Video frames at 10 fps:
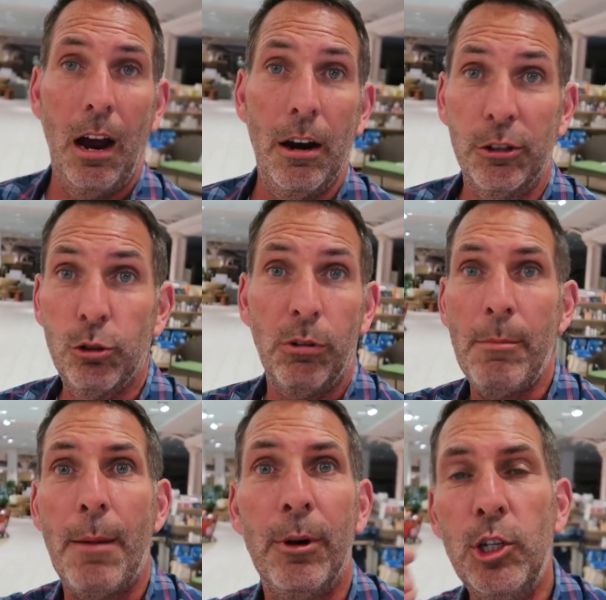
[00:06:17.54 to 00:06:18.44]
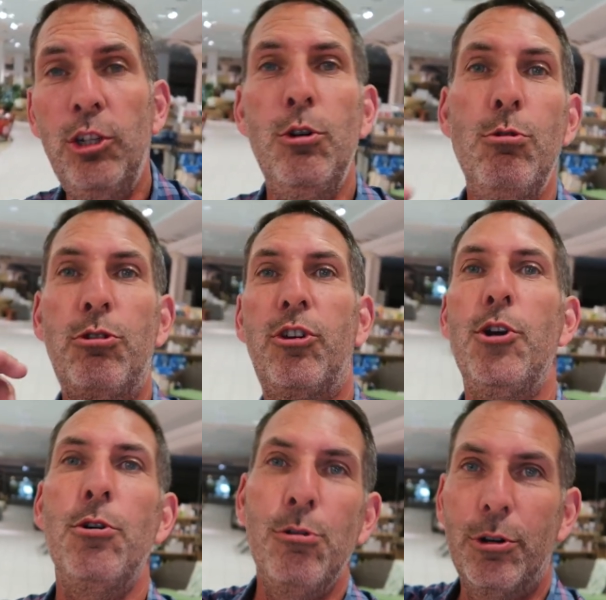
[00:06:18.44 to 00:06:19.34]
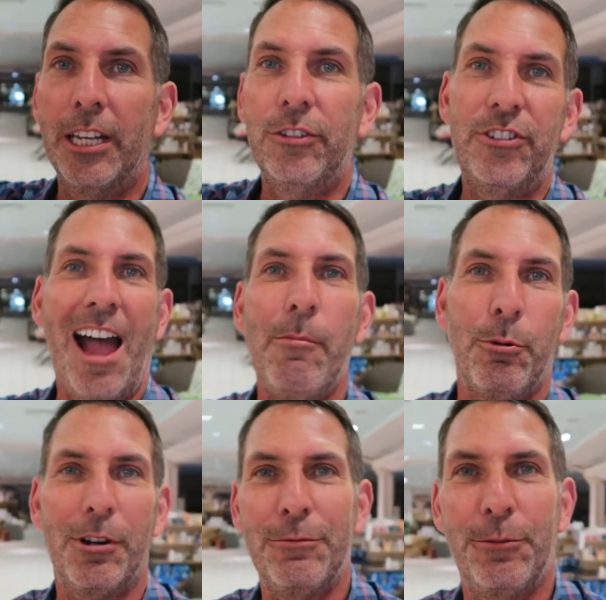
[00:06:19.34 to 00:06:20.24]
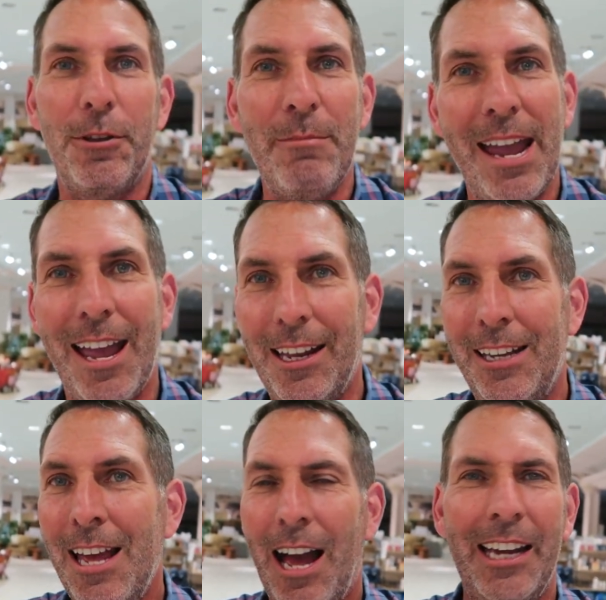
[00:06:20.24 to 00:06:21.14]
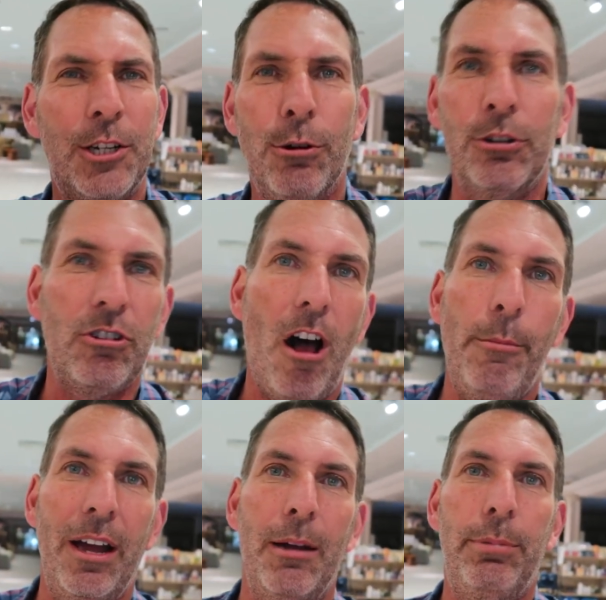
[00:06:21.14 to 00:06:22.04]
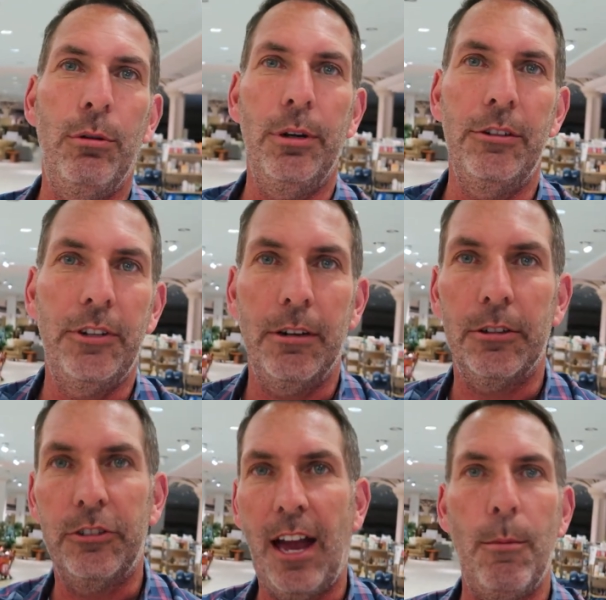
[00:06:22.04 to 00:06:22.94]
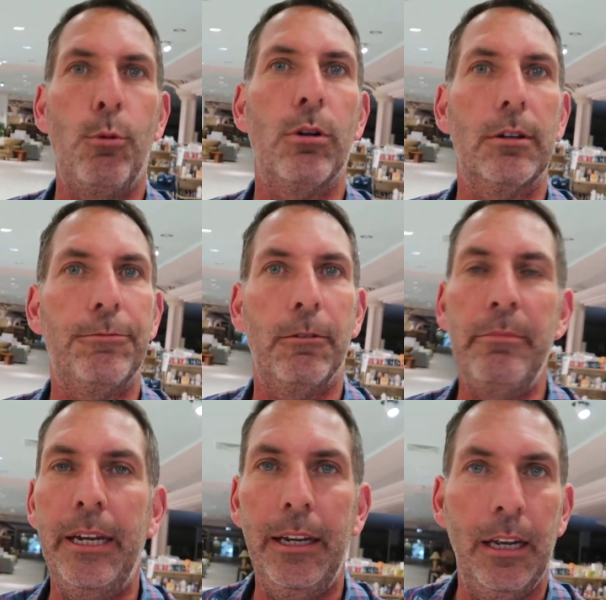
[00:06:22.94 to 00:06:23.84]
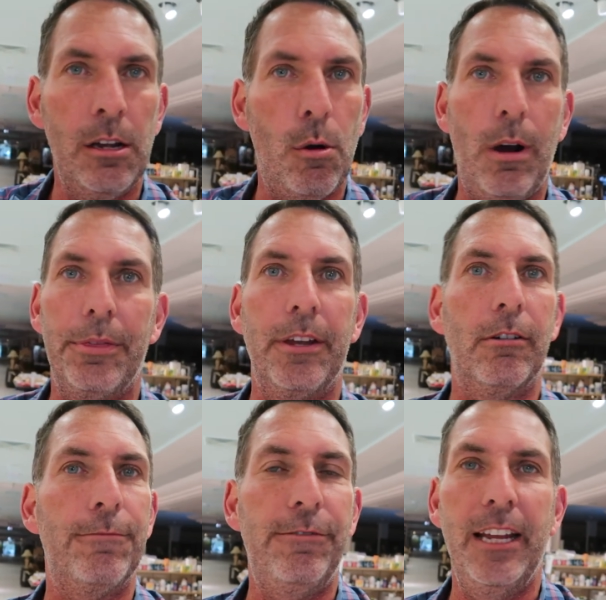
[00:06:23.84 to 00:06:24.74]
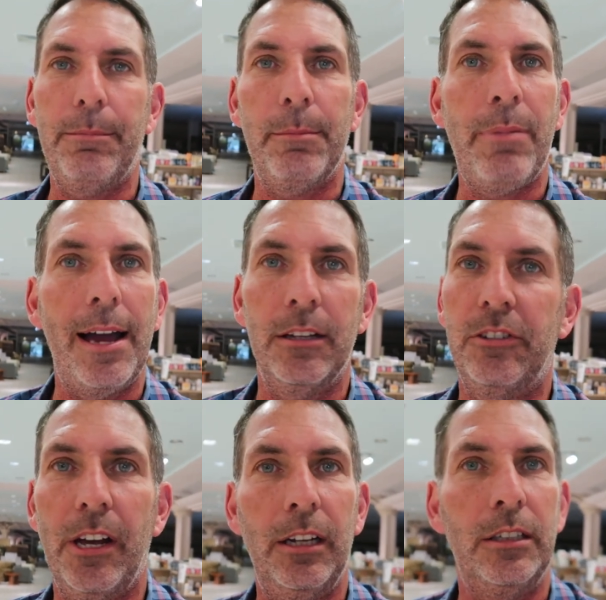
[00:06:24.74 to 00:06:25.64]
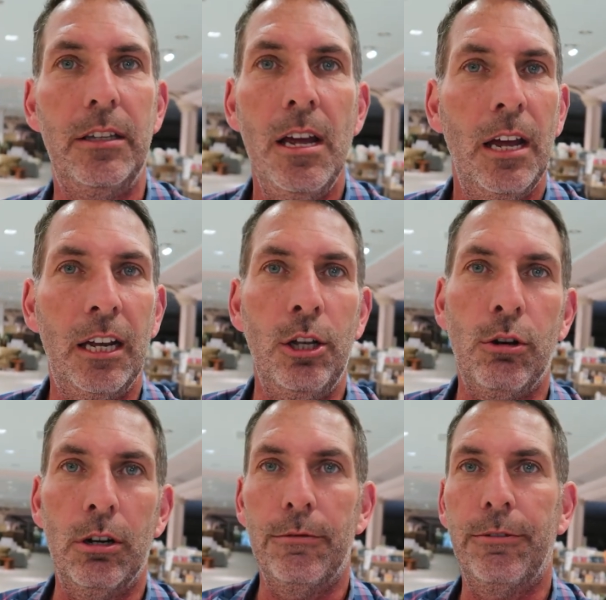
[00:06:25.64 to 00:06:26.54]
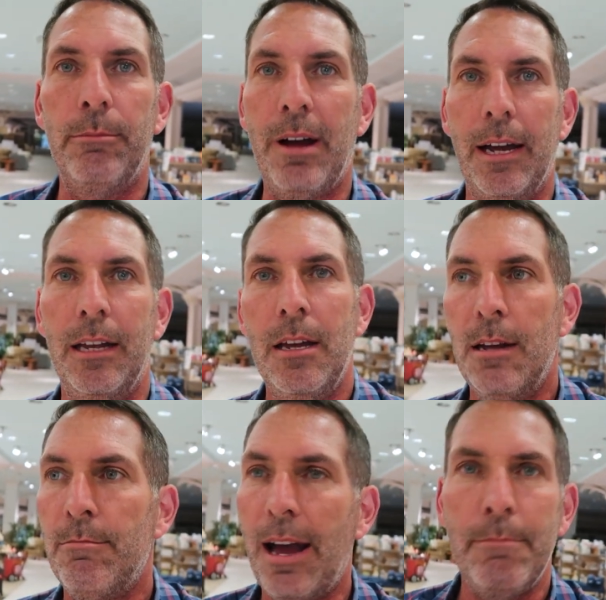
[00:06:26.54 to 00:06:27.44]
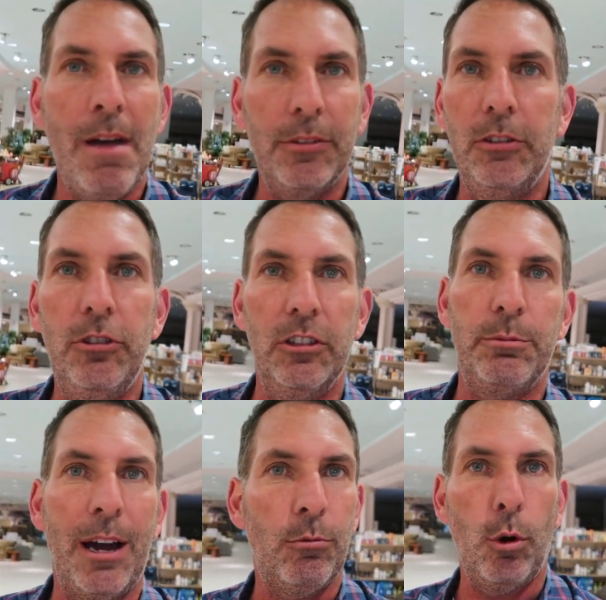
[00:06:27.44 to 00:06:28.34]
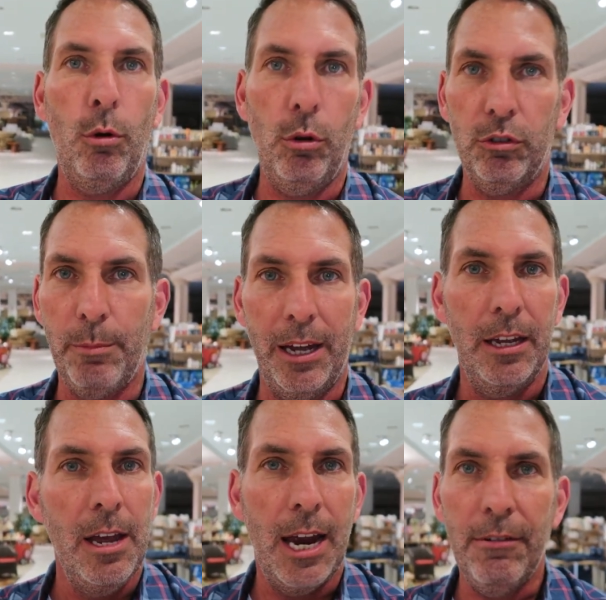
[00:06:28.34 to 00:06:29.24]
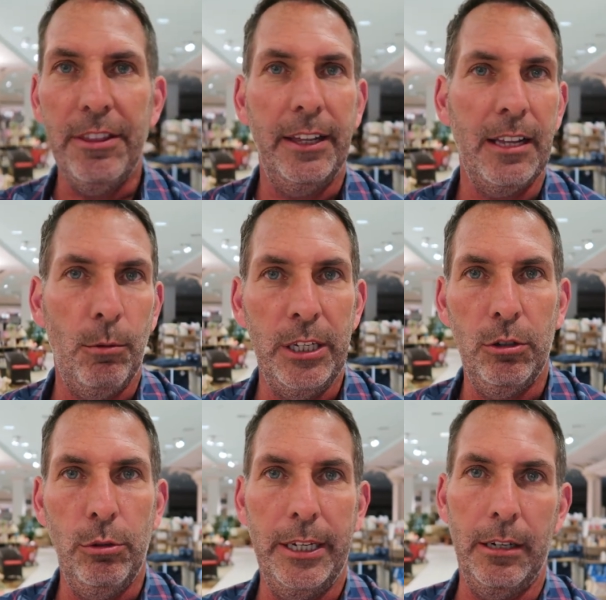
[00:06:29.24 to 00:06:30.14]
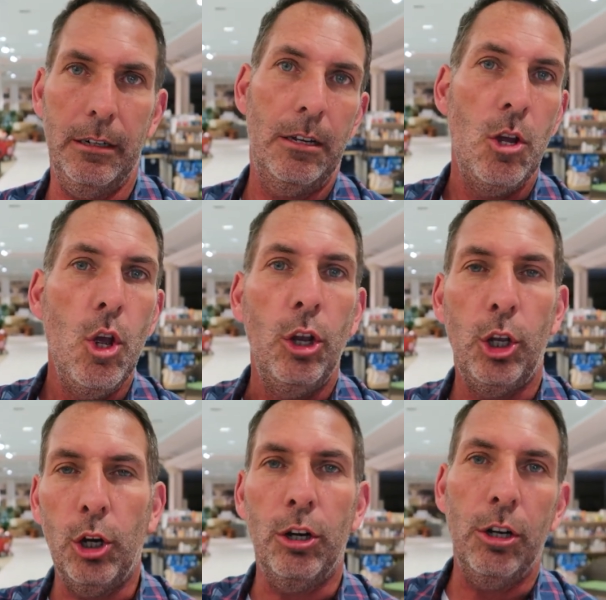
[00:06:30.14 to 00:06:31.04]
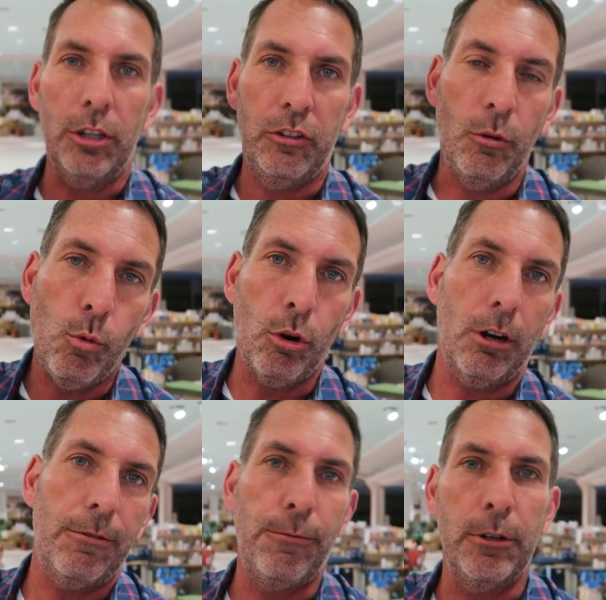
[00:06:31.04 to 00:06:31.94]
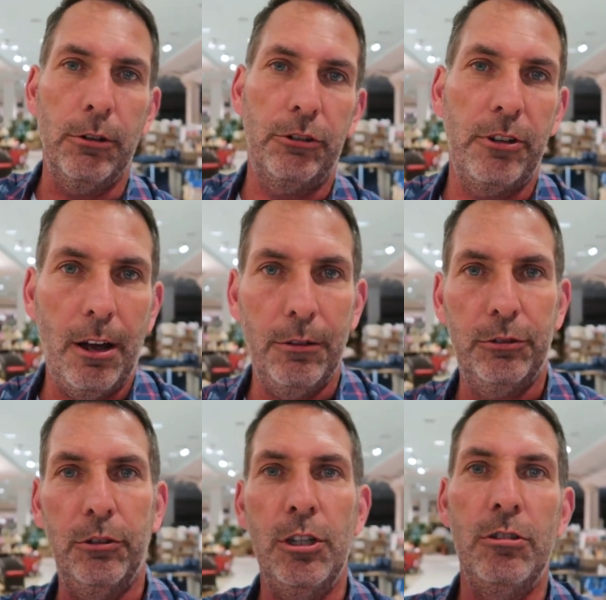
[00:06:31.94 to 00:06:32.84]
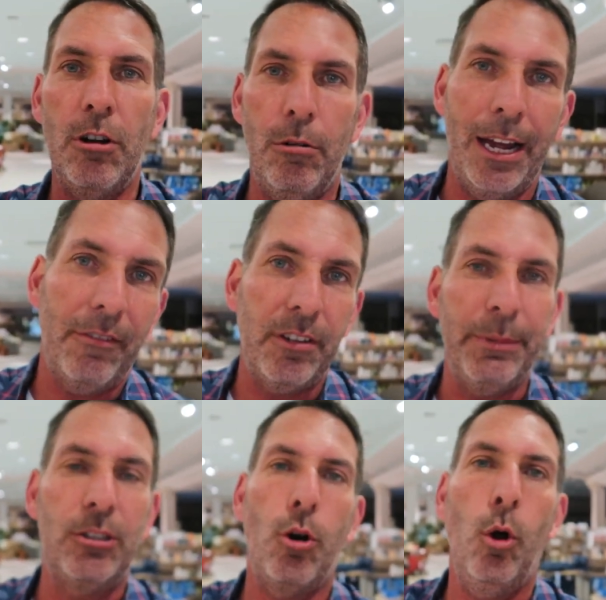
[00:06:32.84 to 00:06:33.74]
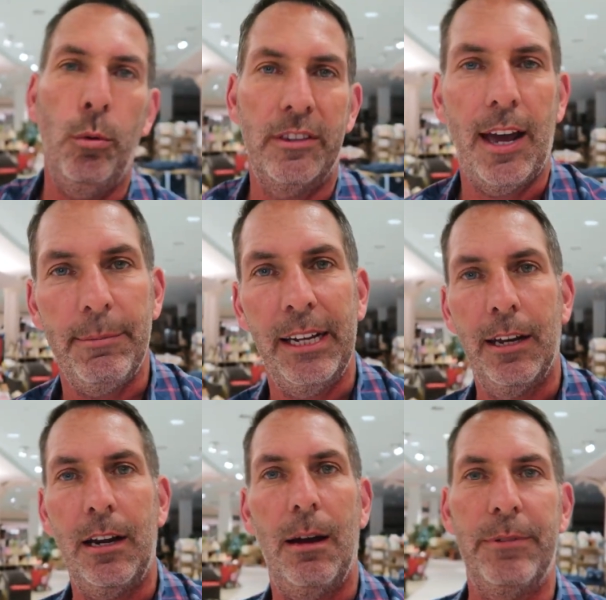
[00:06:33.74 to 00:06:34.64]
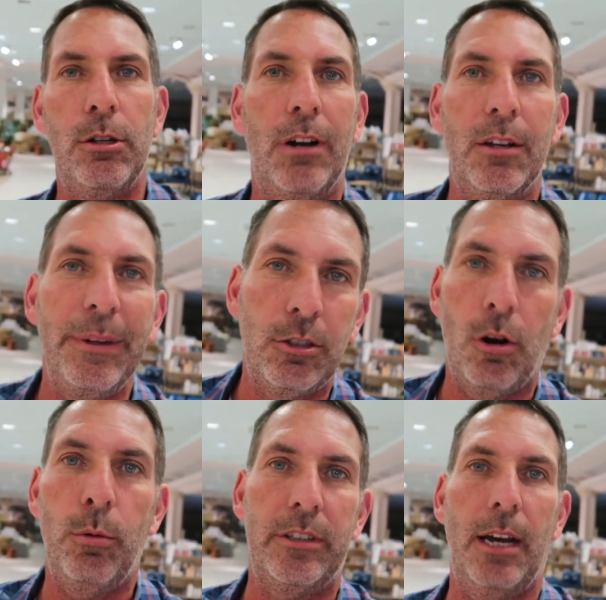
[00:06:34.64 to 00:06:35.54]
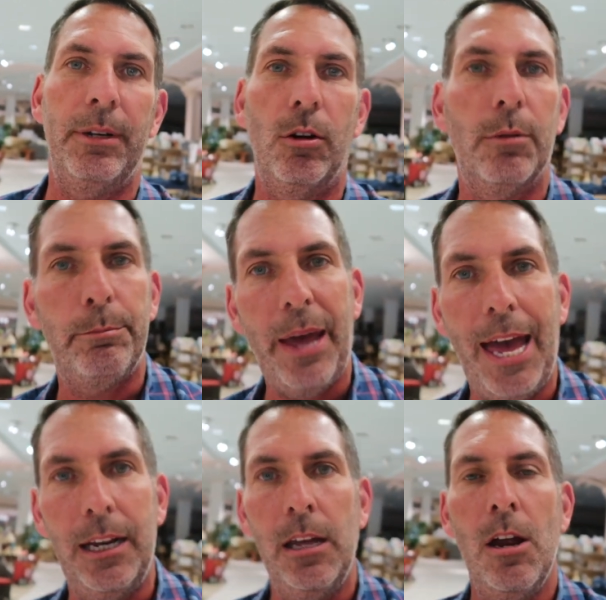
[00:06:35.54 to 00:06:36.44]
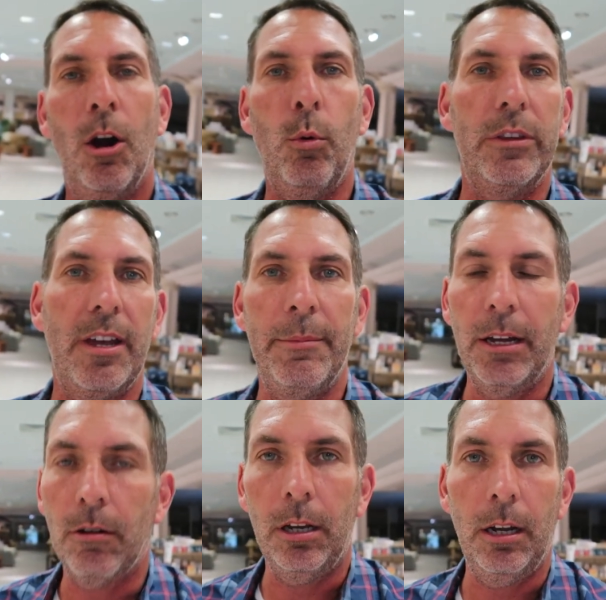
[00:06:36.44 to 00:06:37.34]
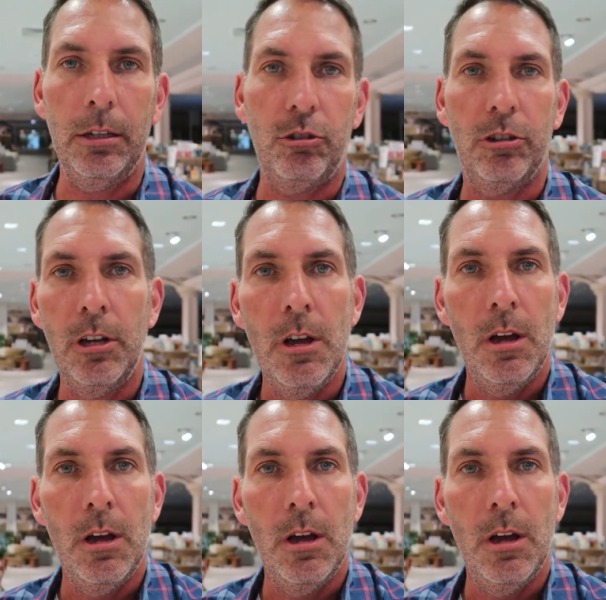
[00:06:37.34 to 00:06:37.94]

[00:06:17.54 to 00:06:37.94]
All right, so remember, you too can stop working for the man. I encourage all my employees here to stop working for me and go out there and flip and buy and sell and, and learn from my, my messages, my roles, my everything that we do here. Learn to work for yourself so you don't have to be told what time to get up. You don't have to be told what time to go to bed or what time to go to lunch.